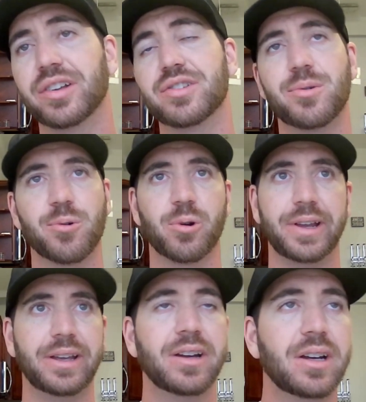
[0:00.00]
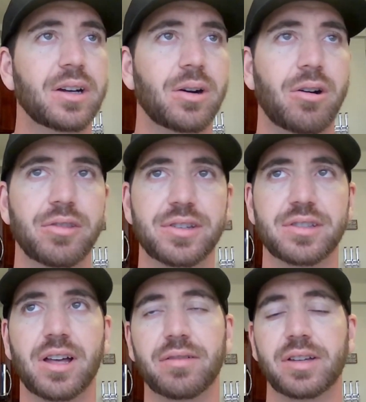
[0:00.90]
It's corny, all this
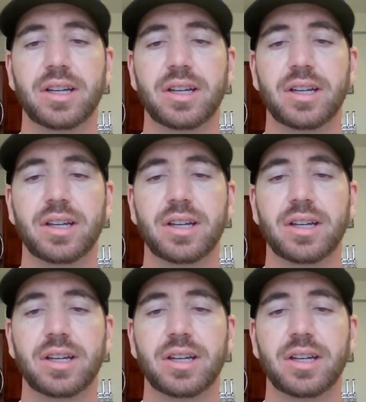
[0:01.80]
stuff.